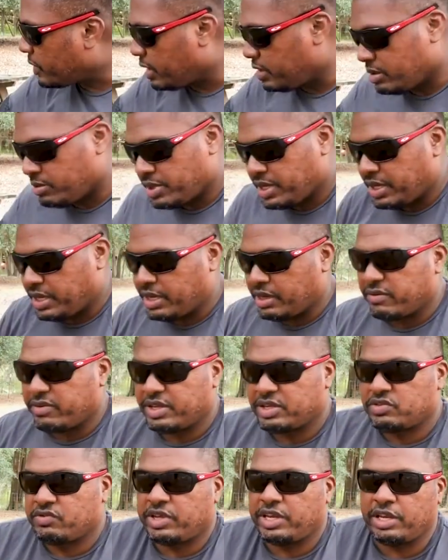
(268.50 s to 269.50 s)
in the beginning of
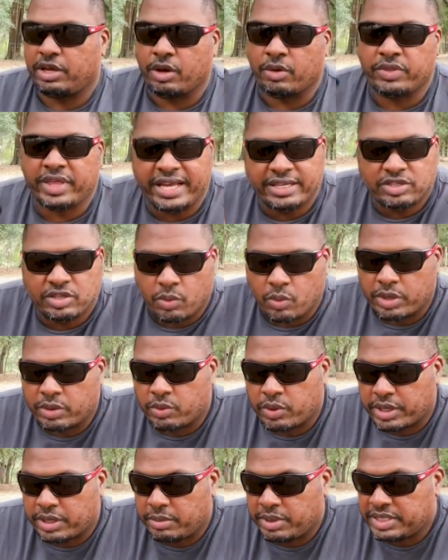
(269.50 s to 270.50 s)
this video. That's the one
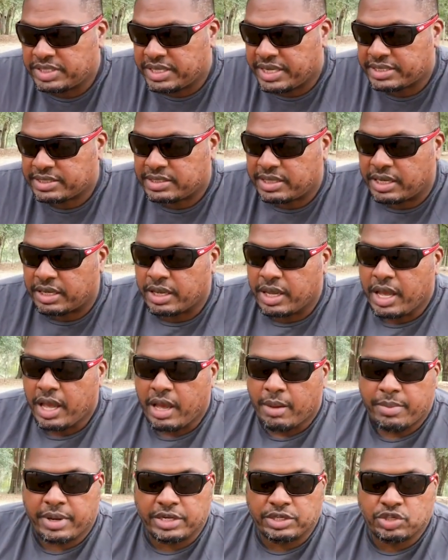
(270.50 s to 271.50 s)
we're going to be testing,
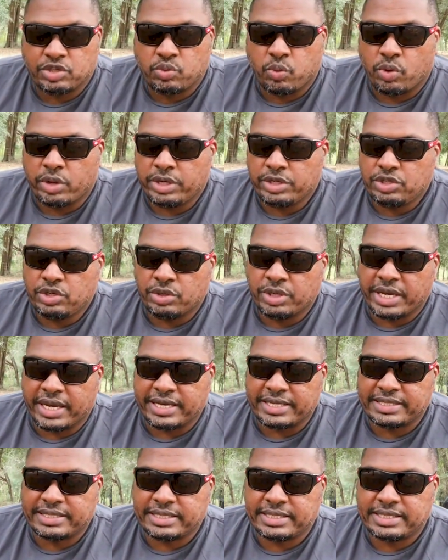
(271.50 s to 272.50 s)
but I just wanted you
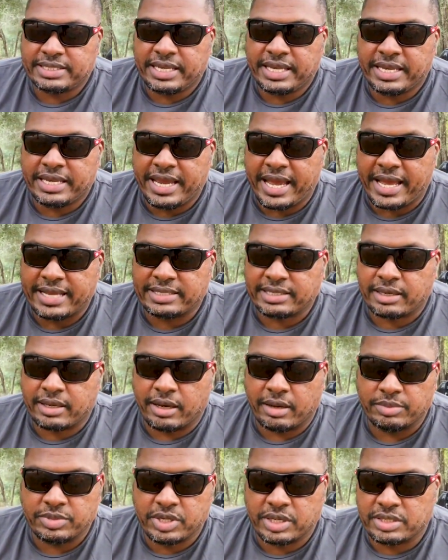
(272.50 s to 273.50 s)
guys to see it as it
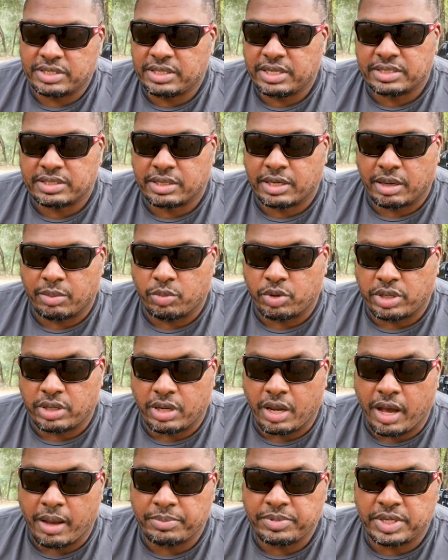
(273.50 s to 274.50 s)
comes, because it doesn't come with
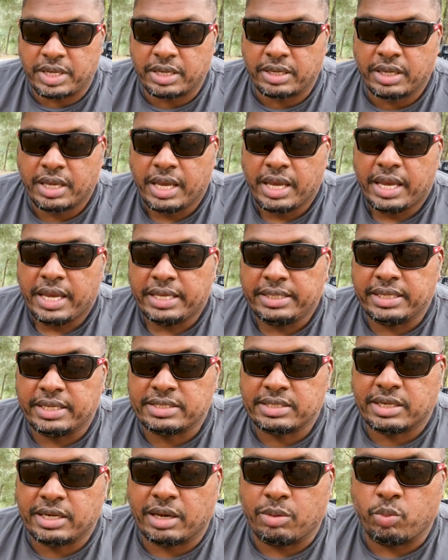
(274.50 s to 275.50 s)
an optic, it
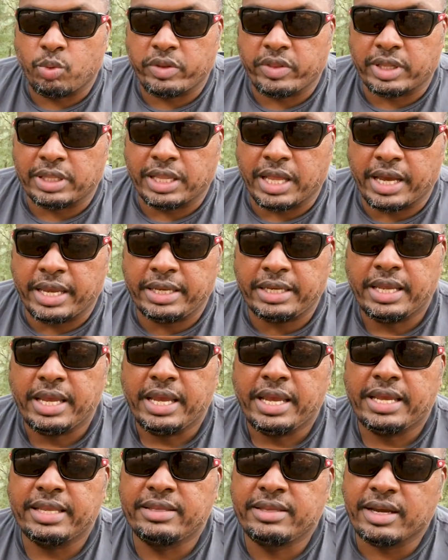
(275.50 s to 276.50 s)
doesn't come with a light.
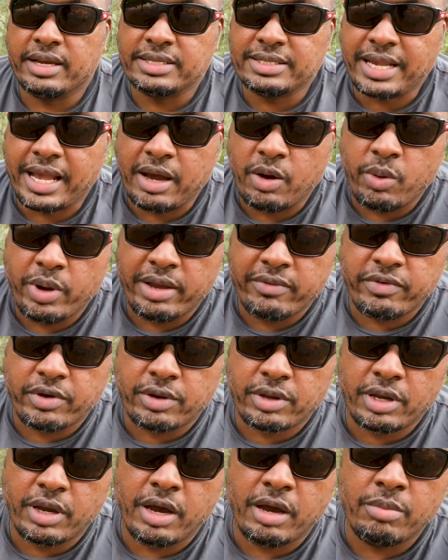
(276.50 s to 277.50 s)
It does,
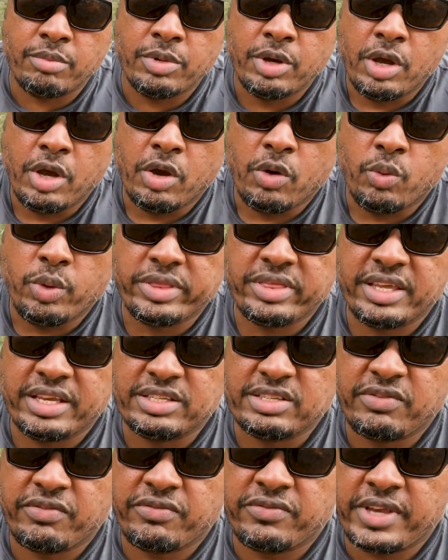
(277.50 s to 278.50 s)
however, come with
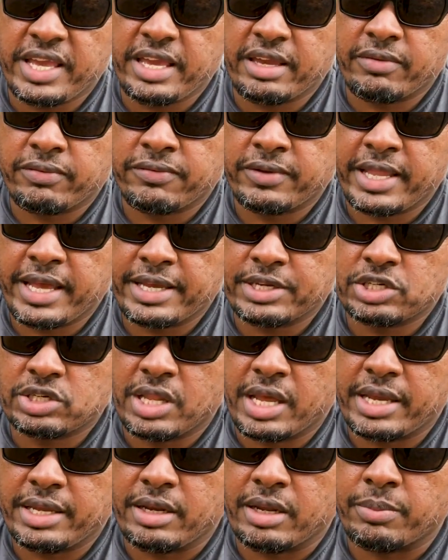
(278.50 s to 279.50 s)
this fake
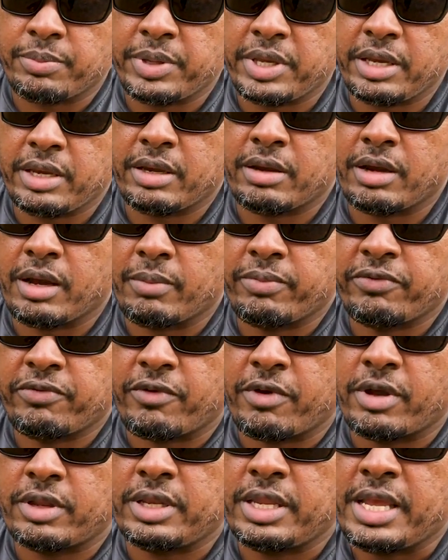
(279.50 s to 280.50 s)
flashlight up here up
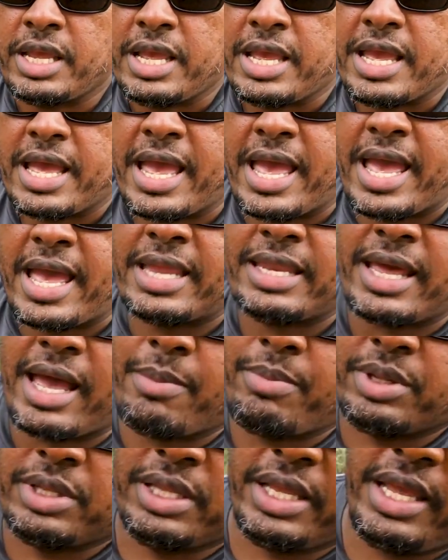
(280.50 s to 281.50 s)
front, and
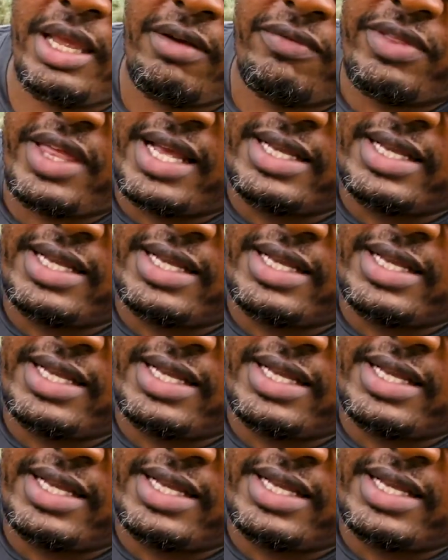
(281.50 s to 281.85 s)
I believe